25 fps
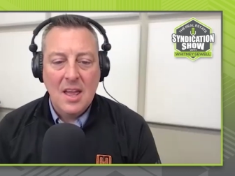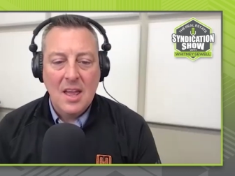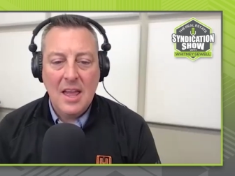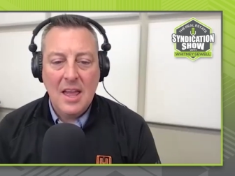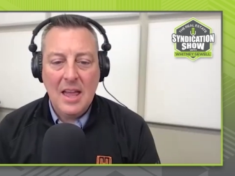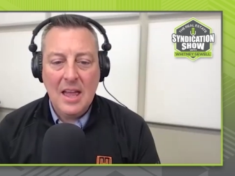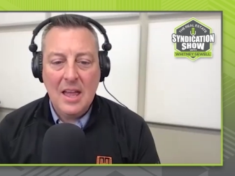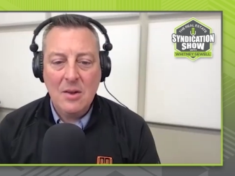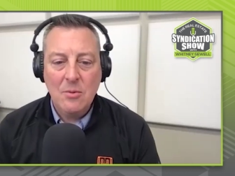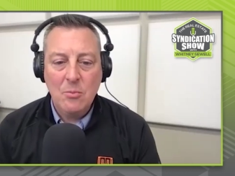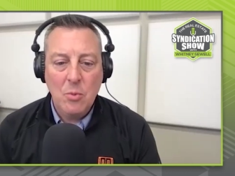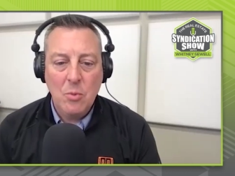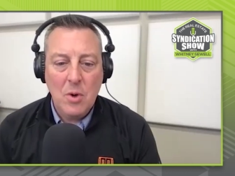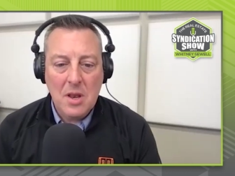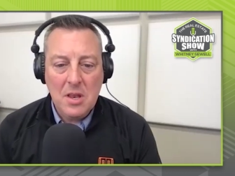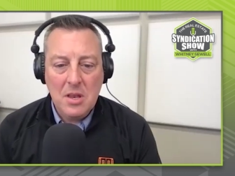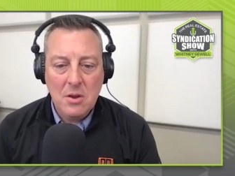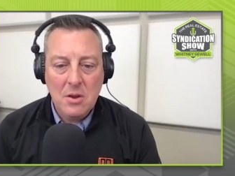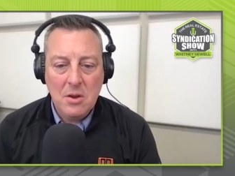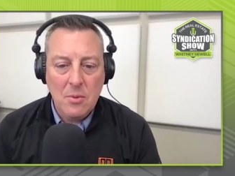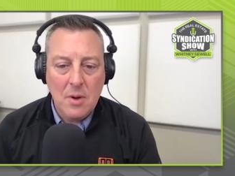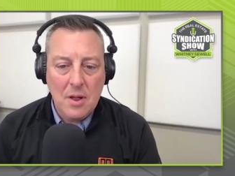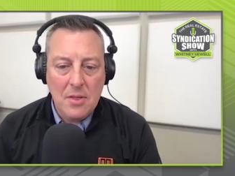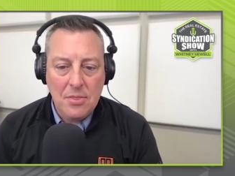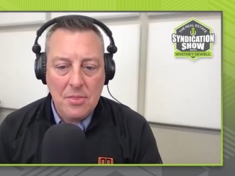And when
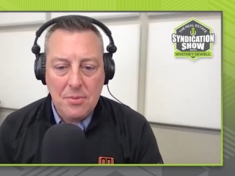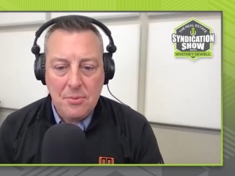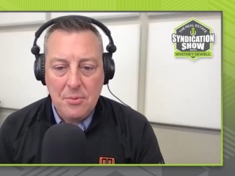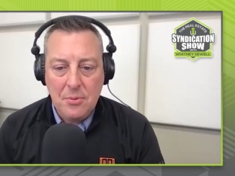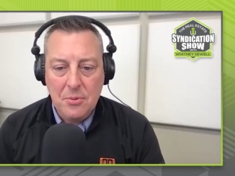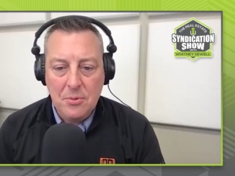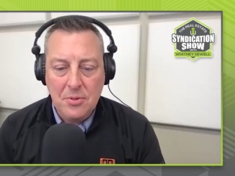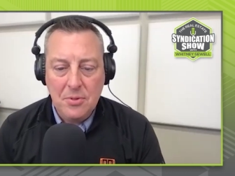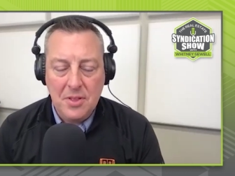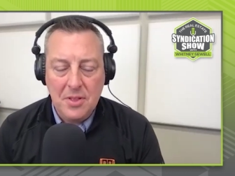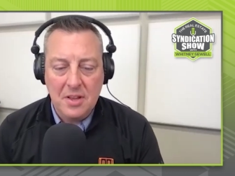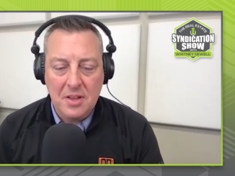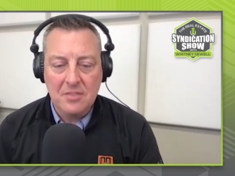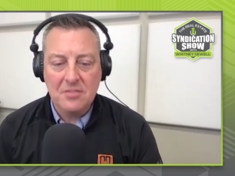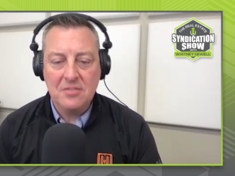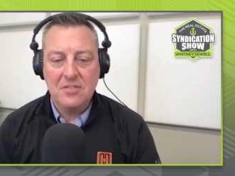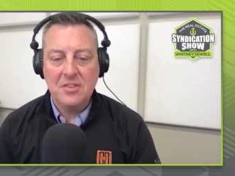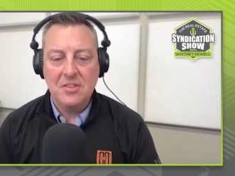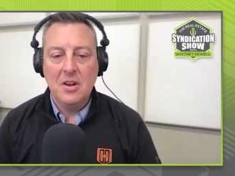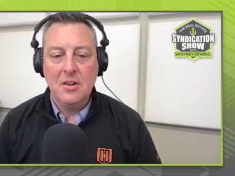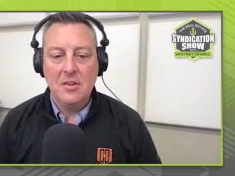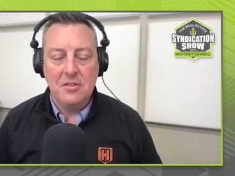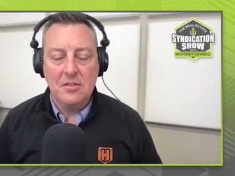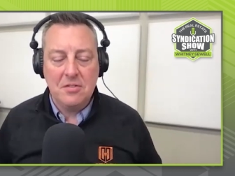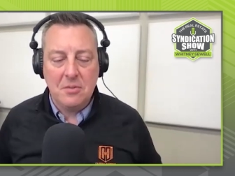you went through this,
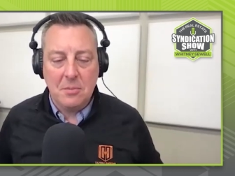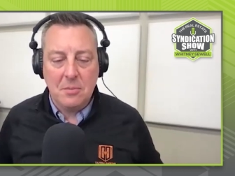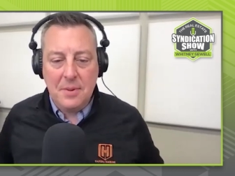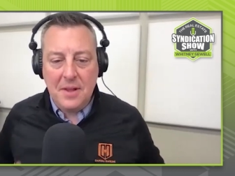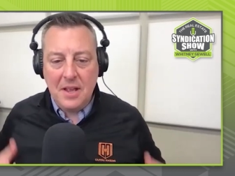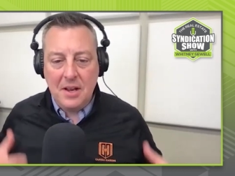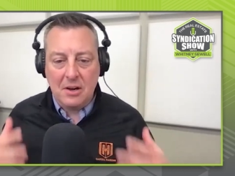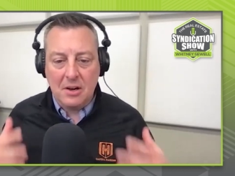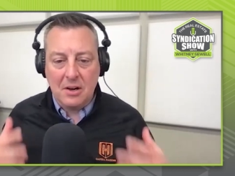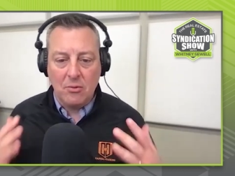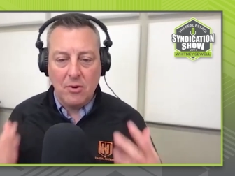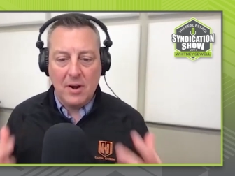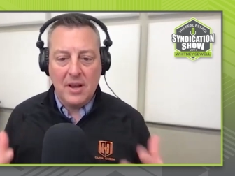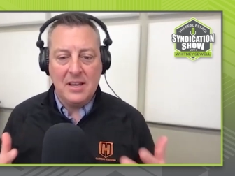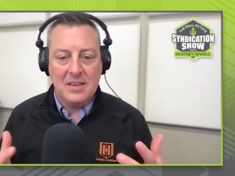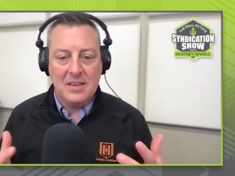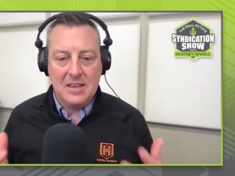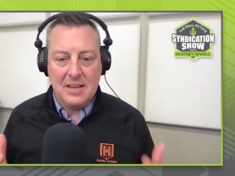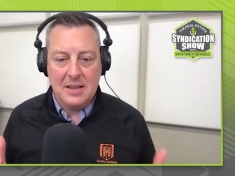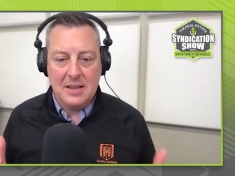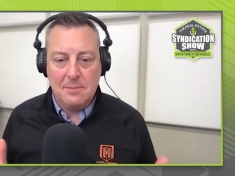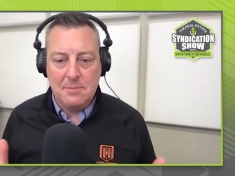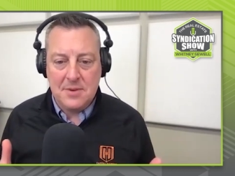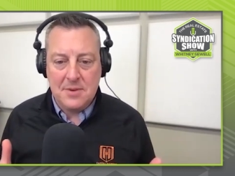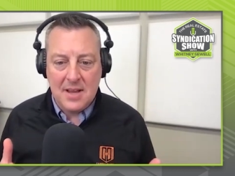you know, this will be a great
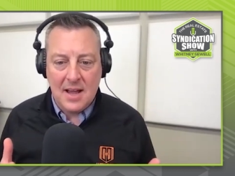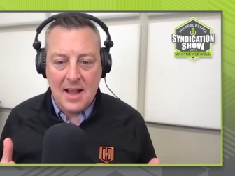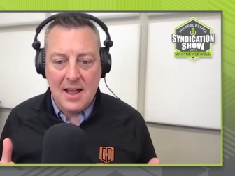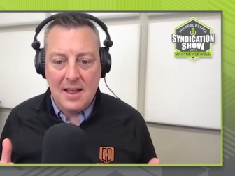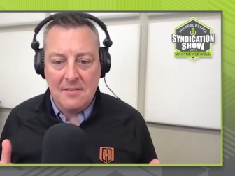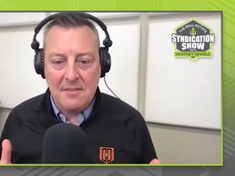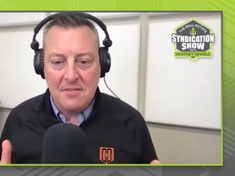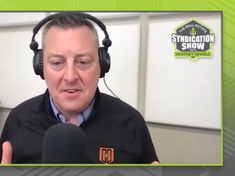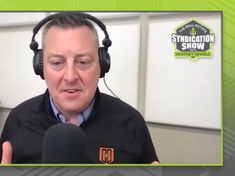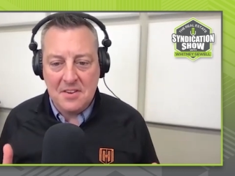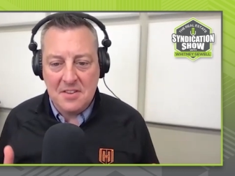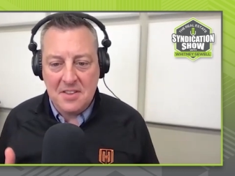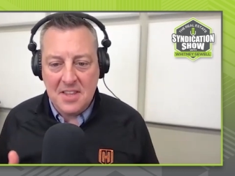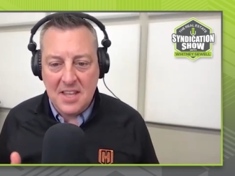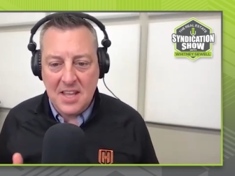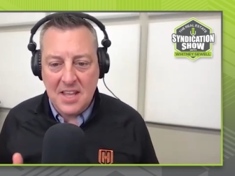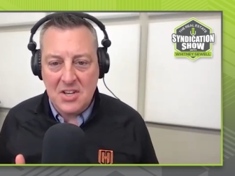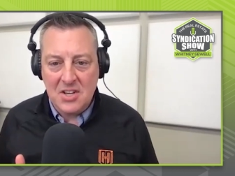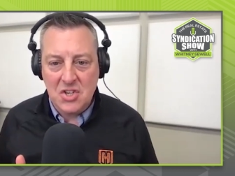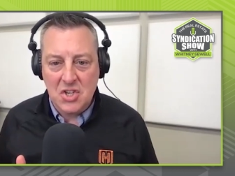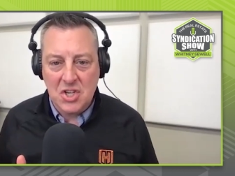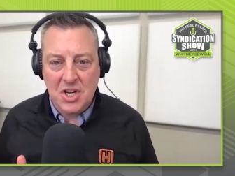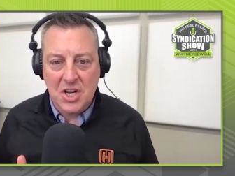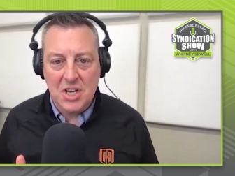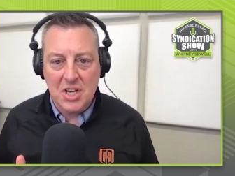deep dive into the
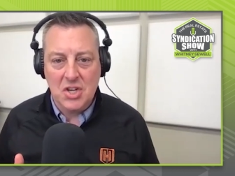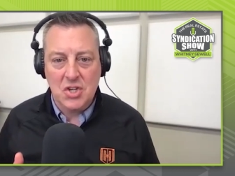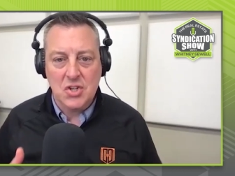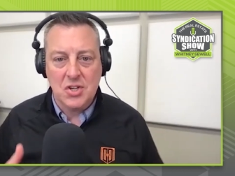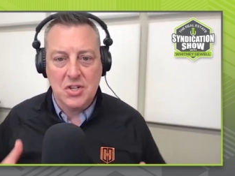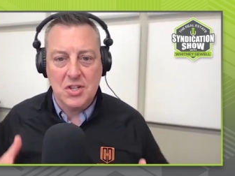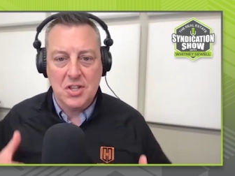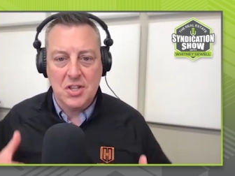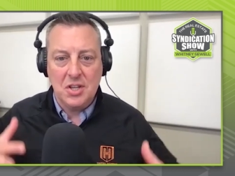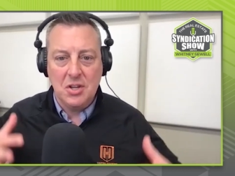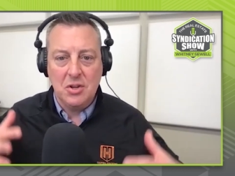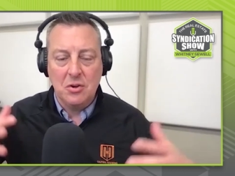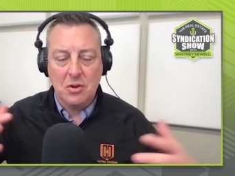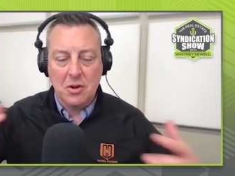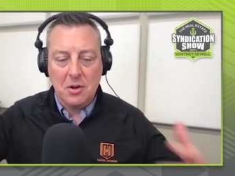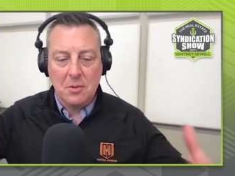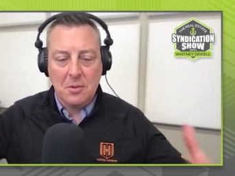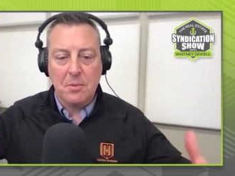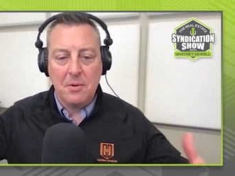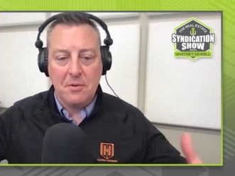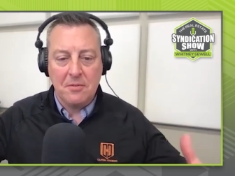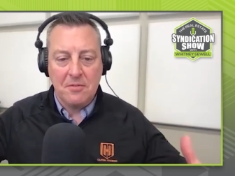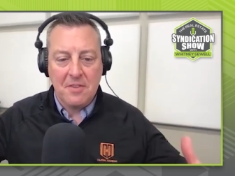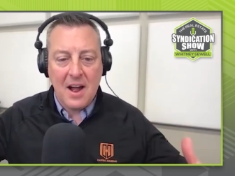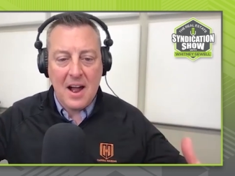education that you can
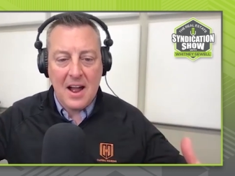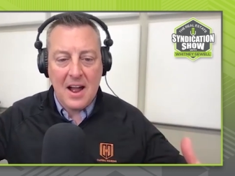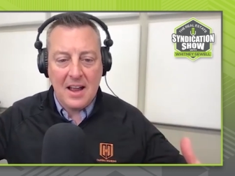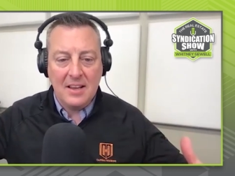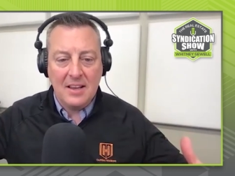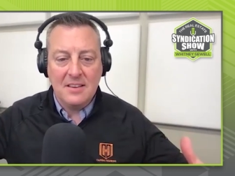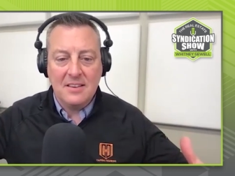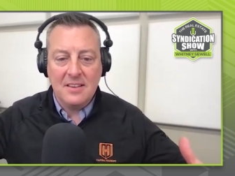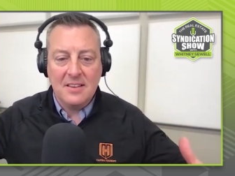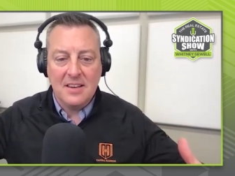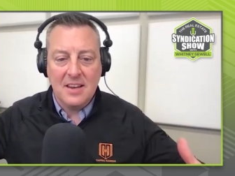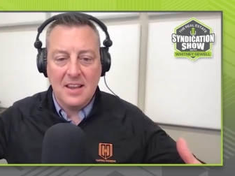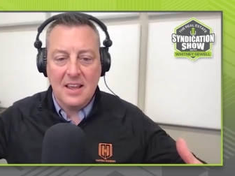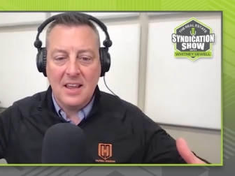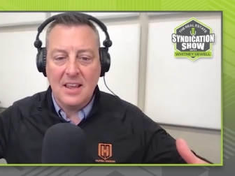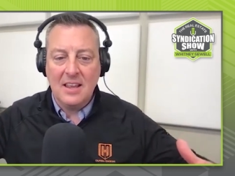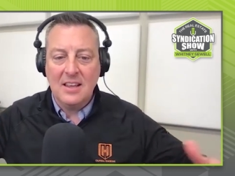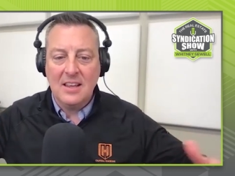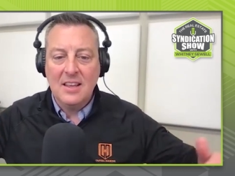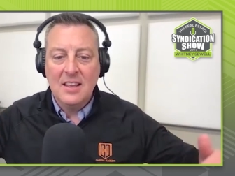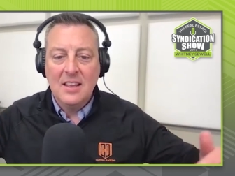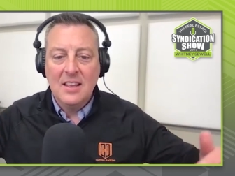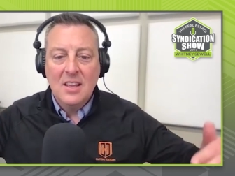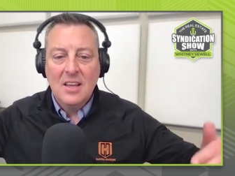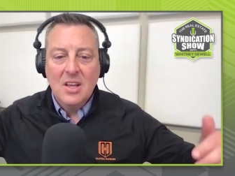provide today.